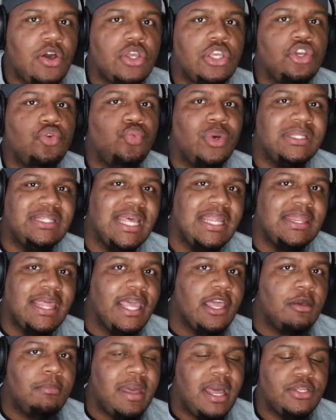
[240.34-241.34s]
you what they
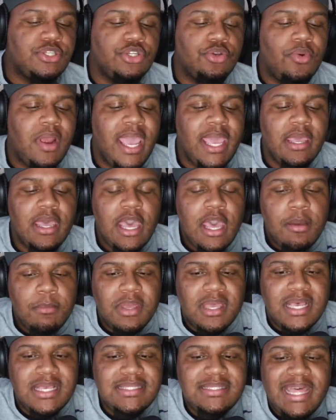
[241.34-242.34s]
think about you, right?
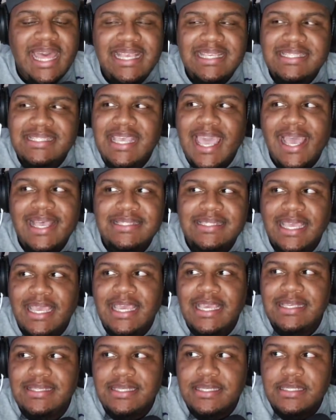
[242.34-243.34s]
Because they say it's an
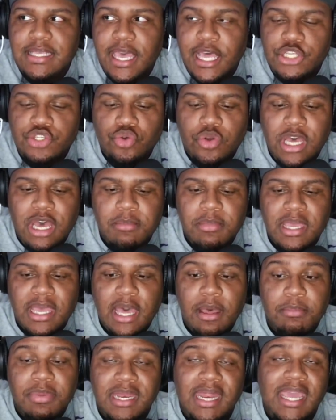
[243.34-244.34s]
easy schedule coming
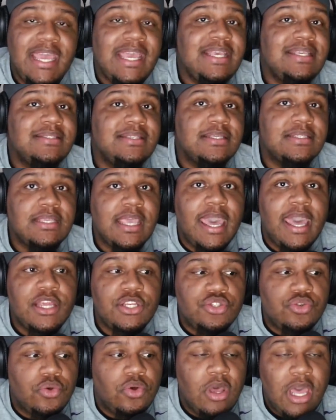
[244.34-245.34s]
up. But easy
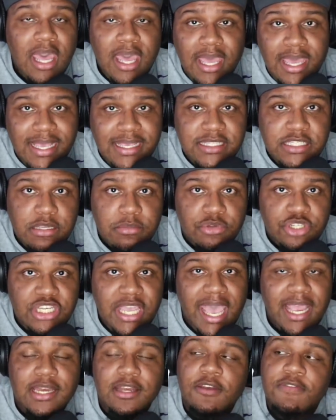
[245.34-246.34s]
schedule is
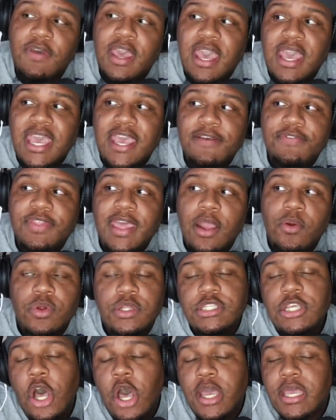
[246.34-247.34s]
subjective. If they were
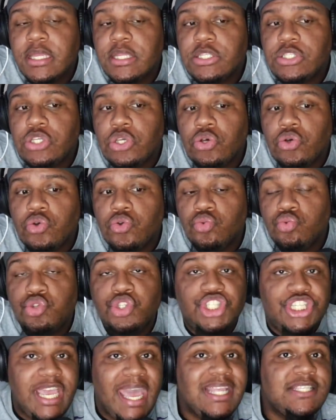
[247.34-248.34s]
talking to
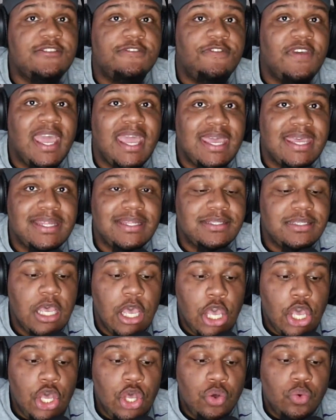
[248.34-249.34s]
Jets fans,
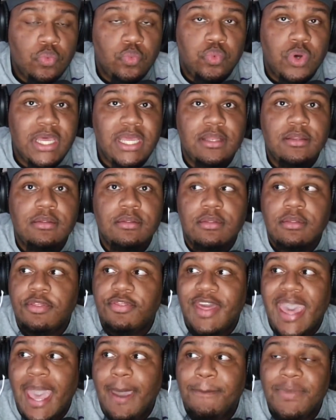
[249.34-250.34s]
would
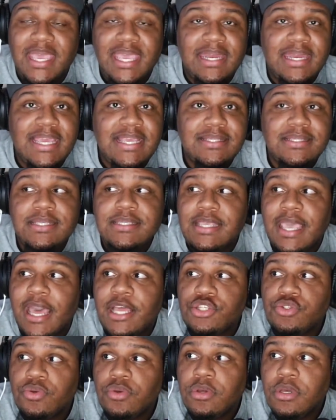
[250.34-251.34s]
that be an easy
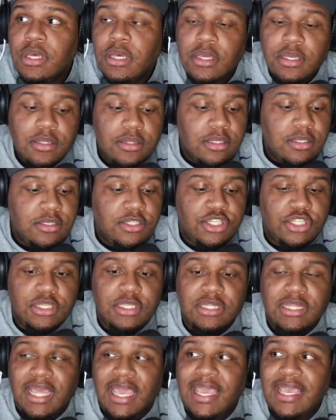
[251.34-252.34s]
schedule?
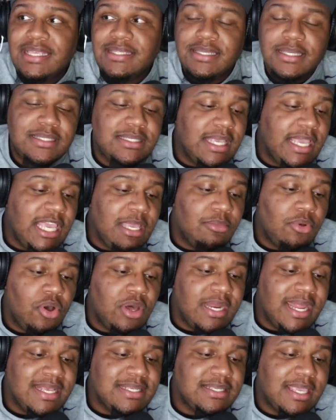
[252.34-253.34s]
The easiest team on
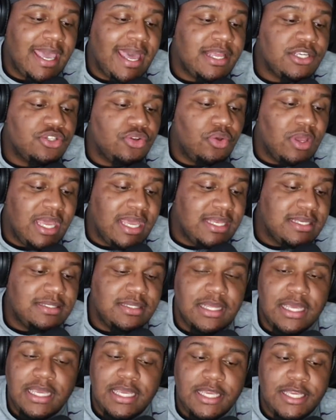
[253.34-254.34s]
their schedule is
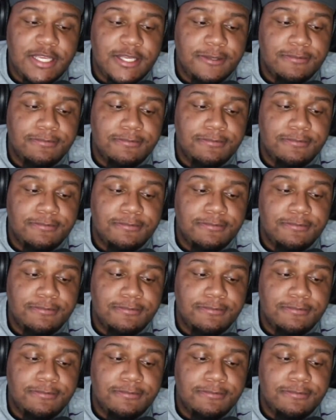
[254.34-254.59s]
the